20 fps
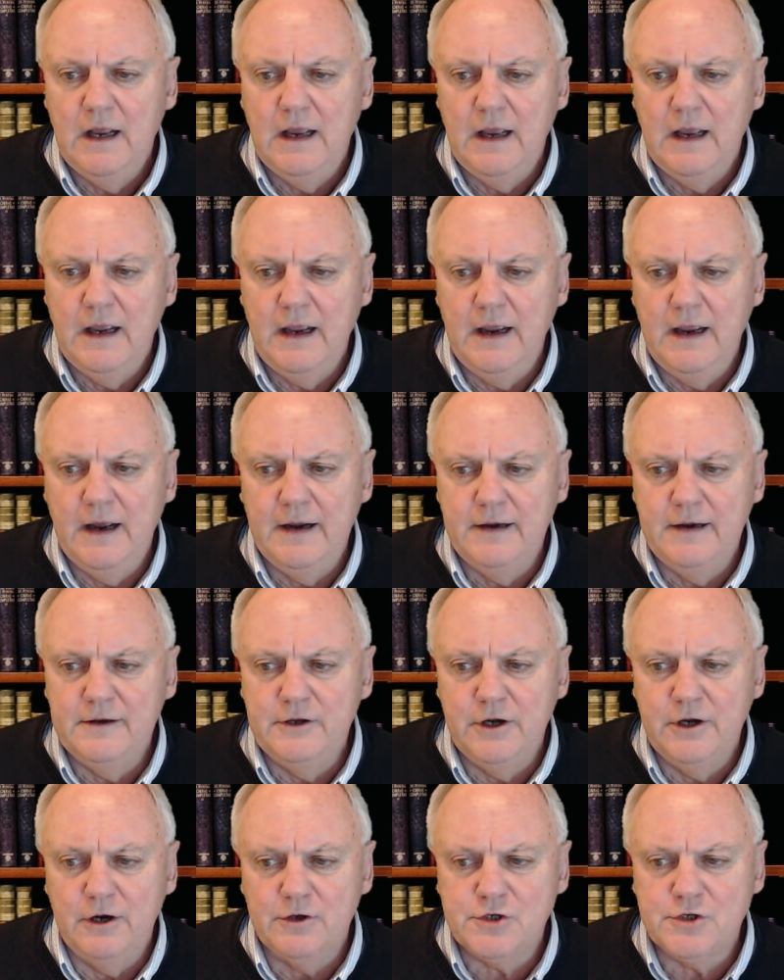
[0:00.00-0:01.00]
And,
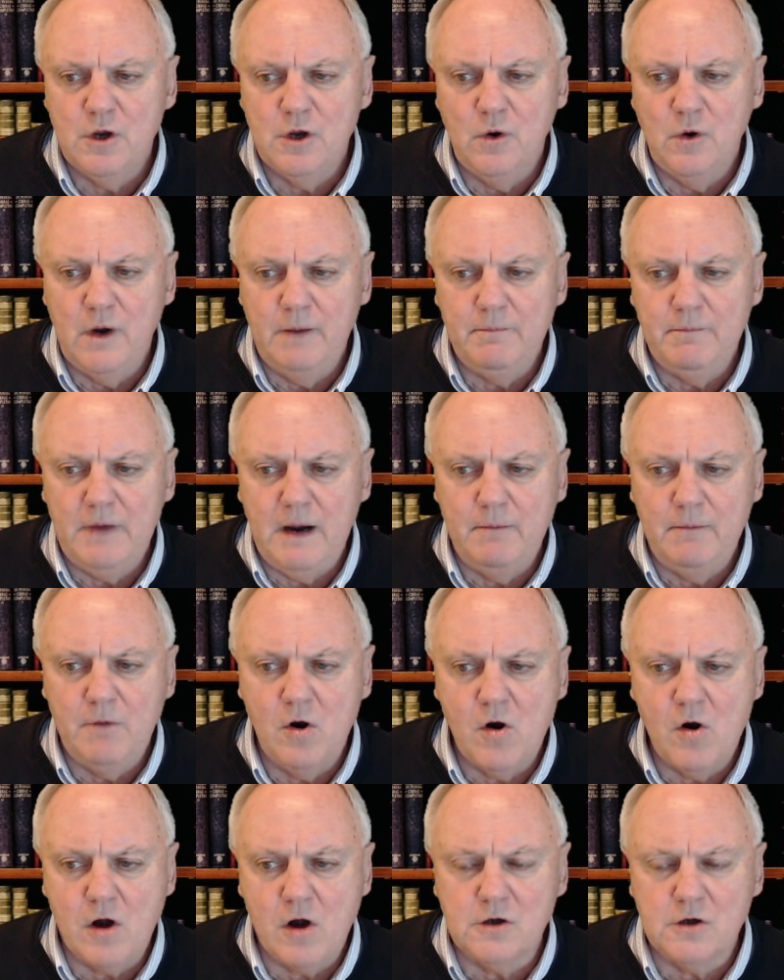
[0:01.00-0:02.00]
so I'm
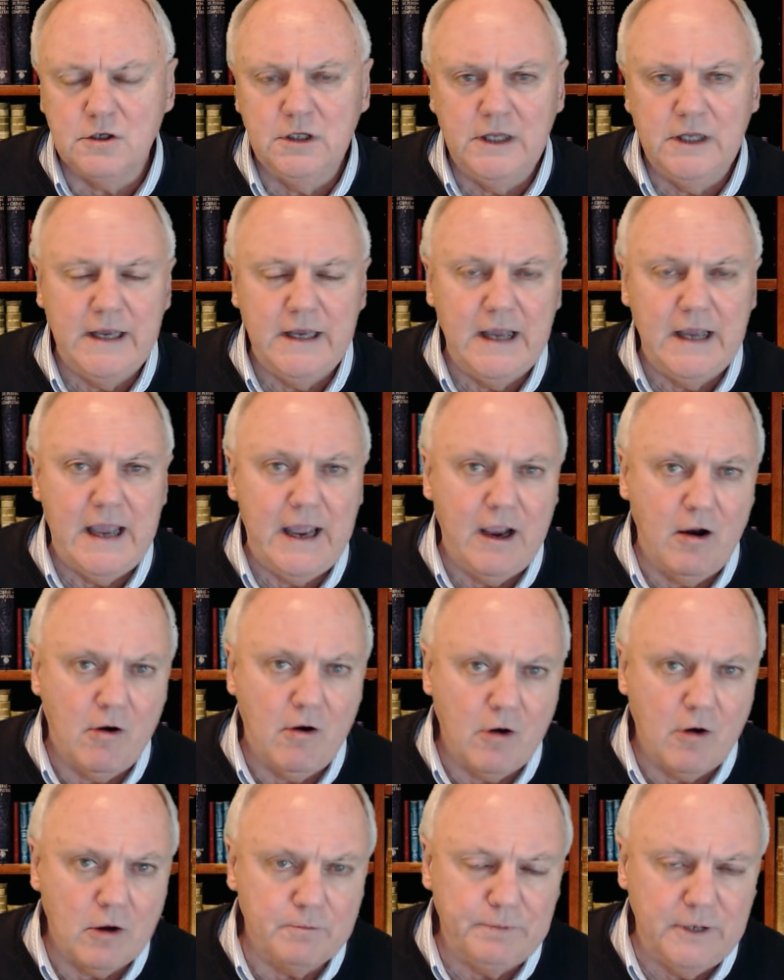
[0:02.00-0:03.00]
hardly a
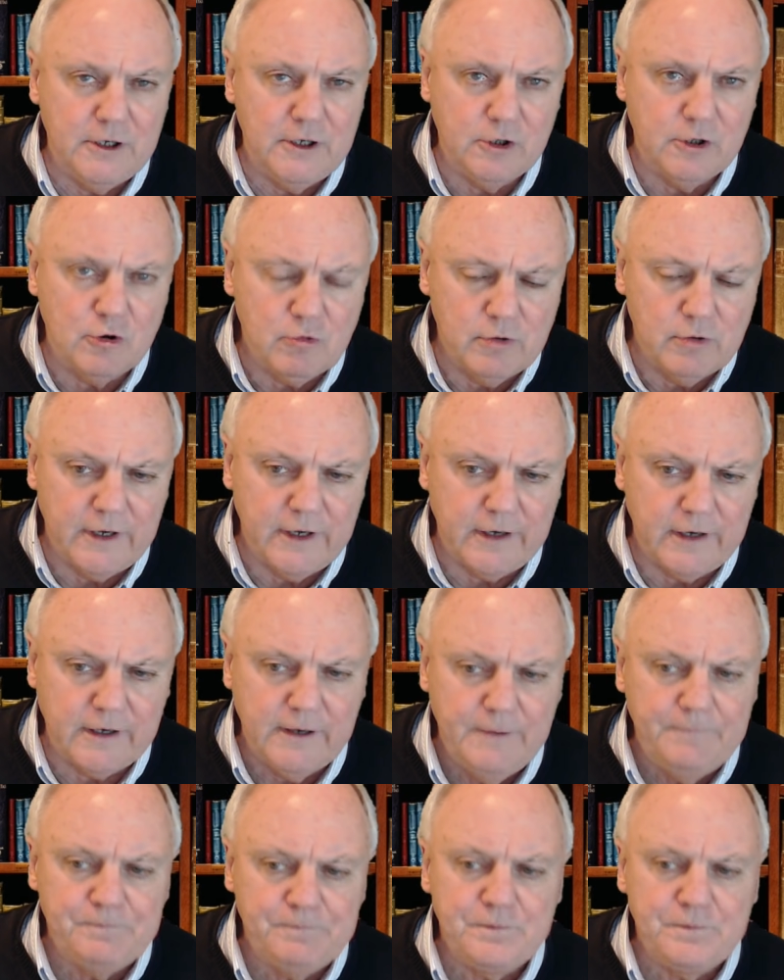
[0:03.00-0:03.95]
harping critic.